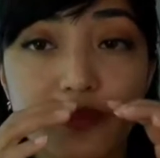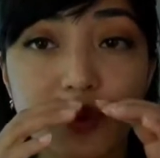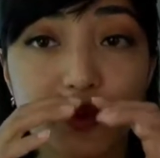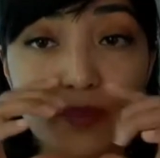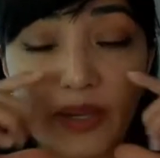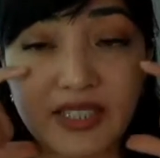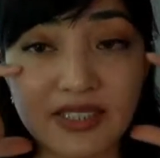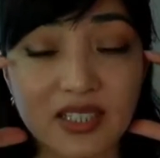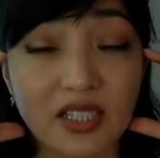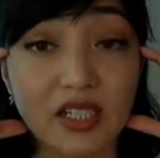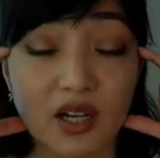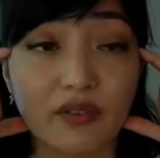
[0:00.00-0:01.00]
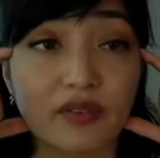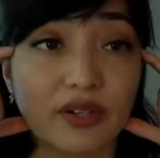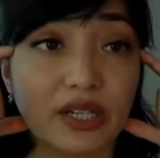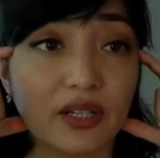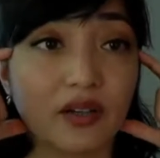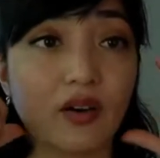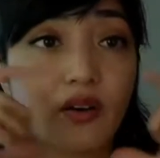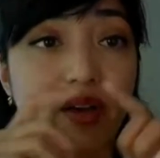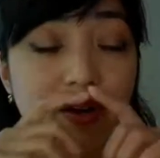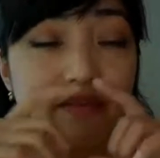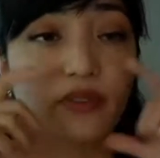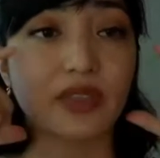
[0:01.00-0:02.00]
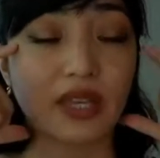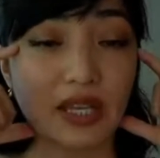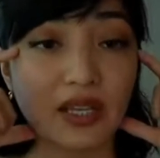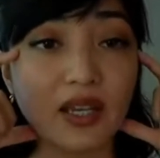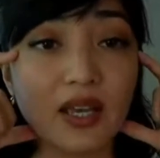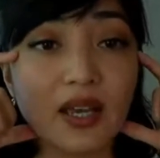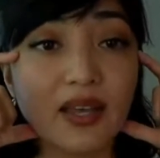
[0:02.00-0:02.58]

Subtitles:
basically covering everything.